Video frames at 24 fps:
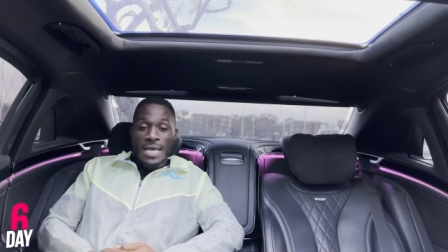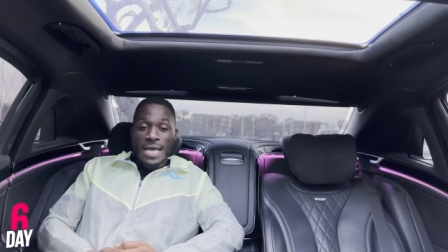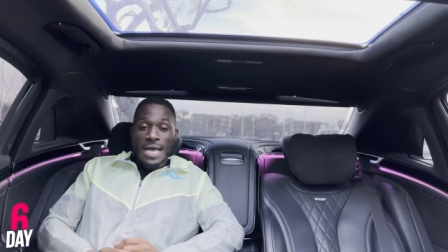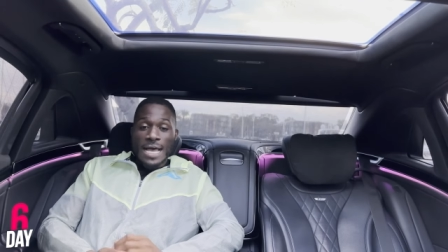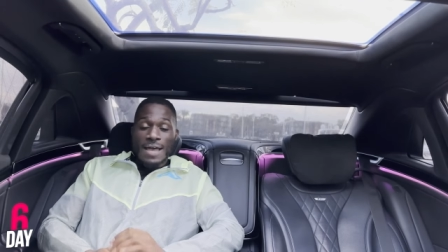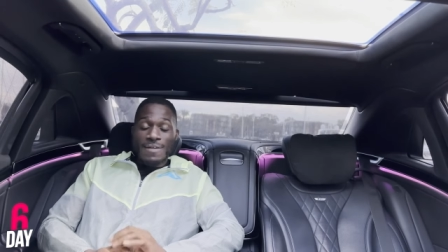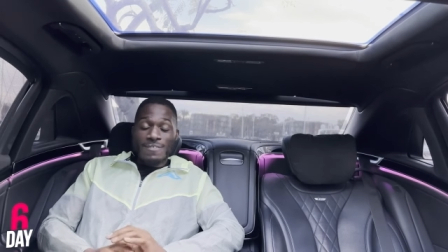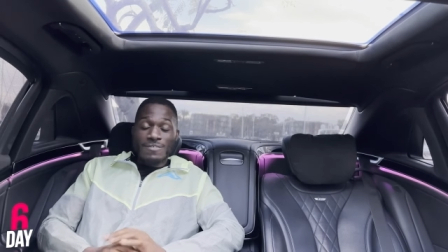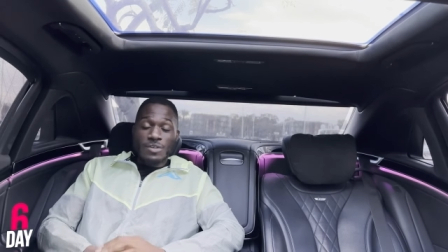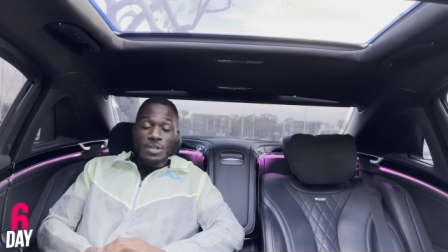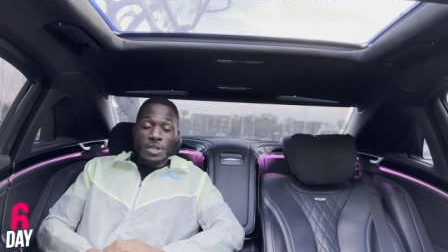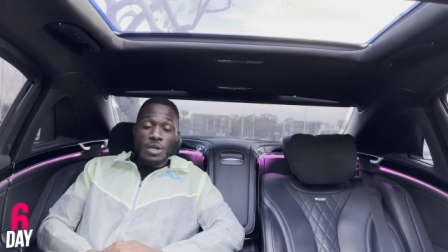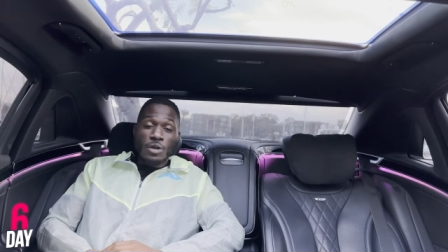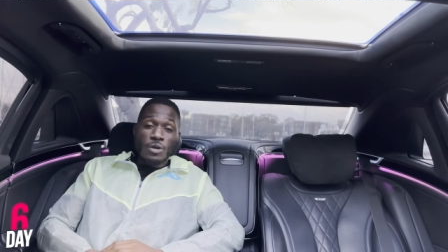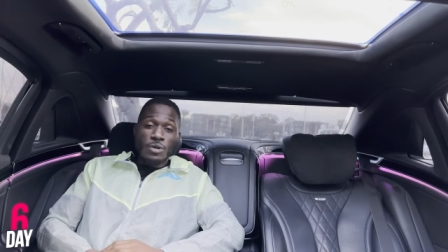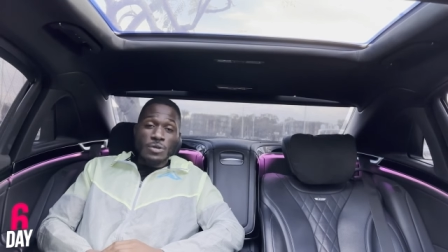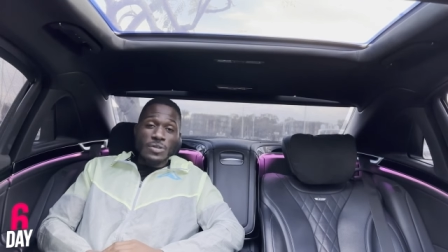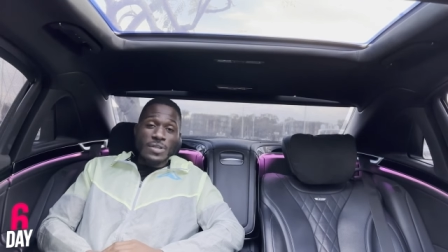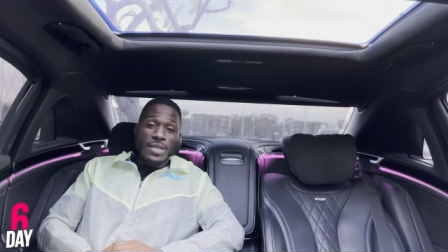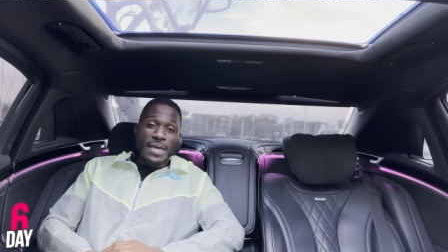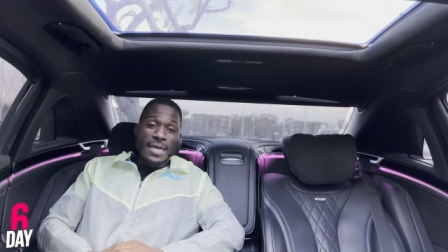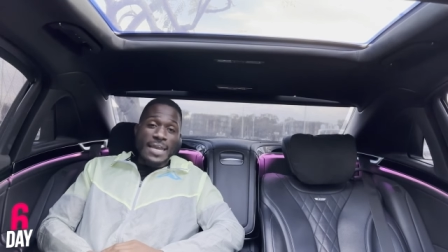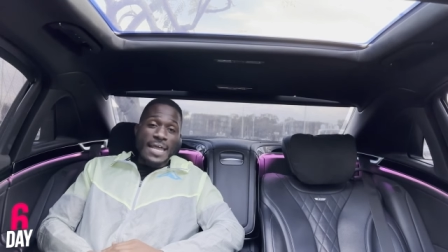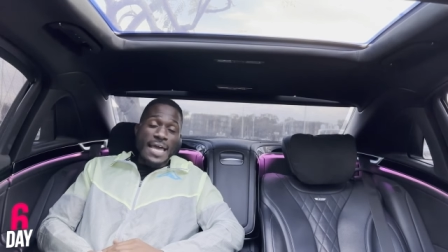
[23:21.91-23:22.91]
I've learned
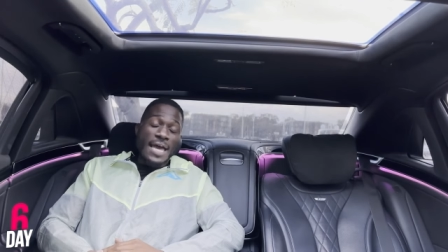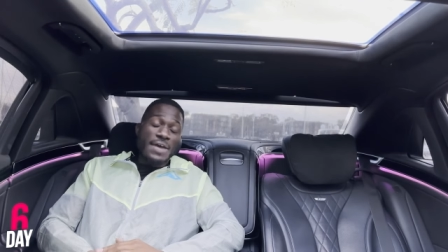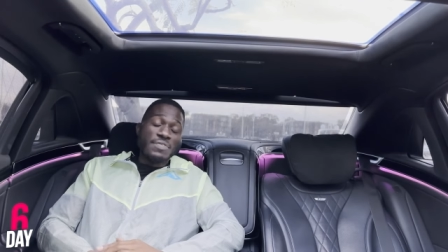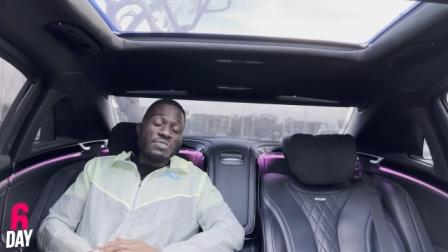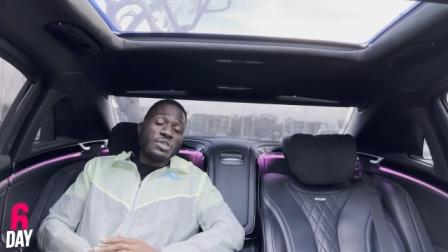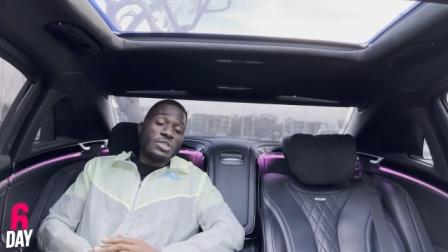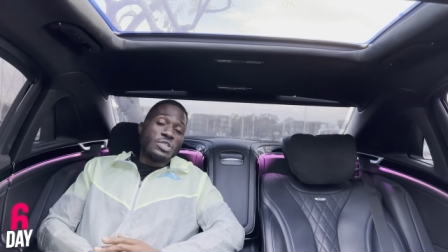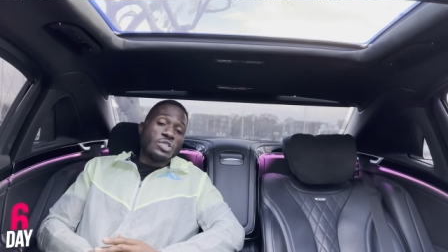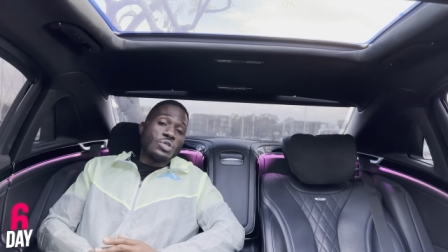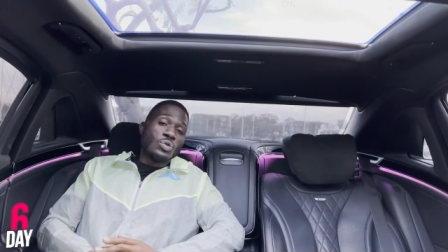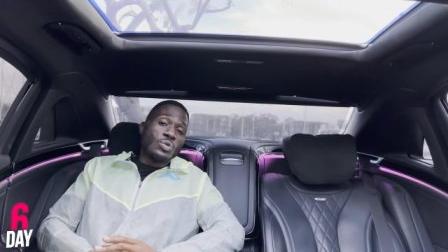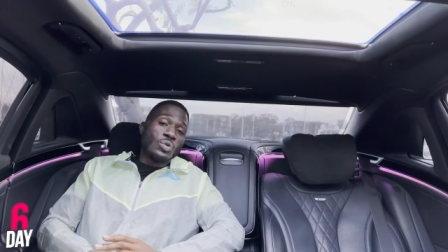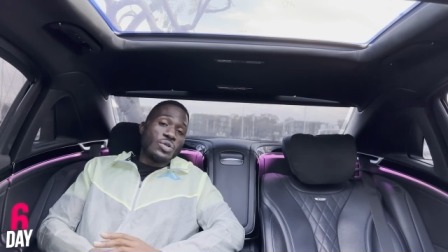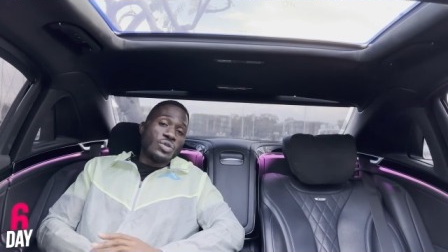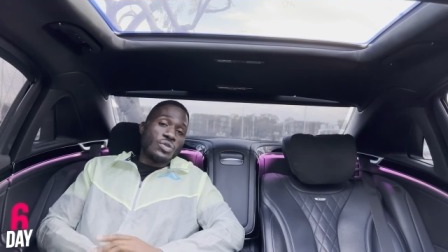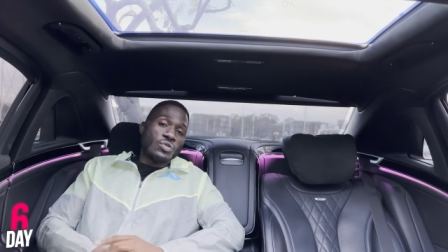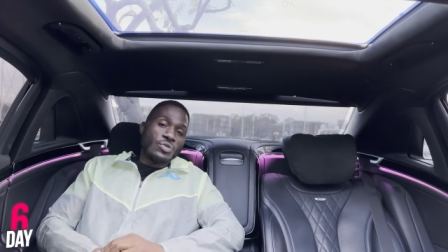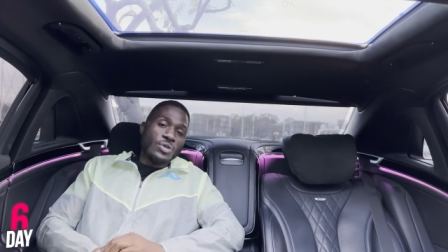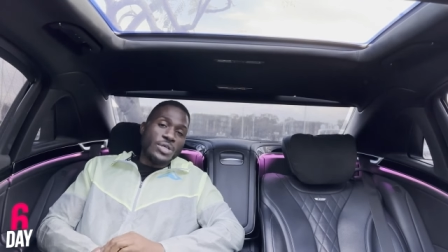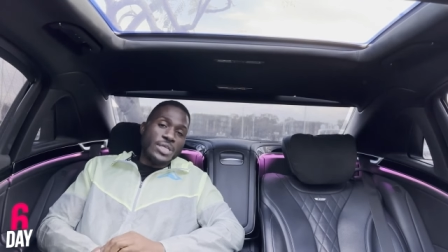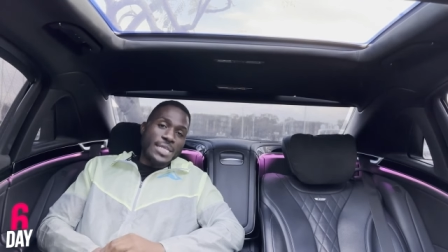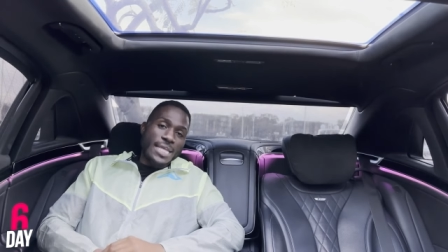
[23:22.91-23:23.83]
that after two or three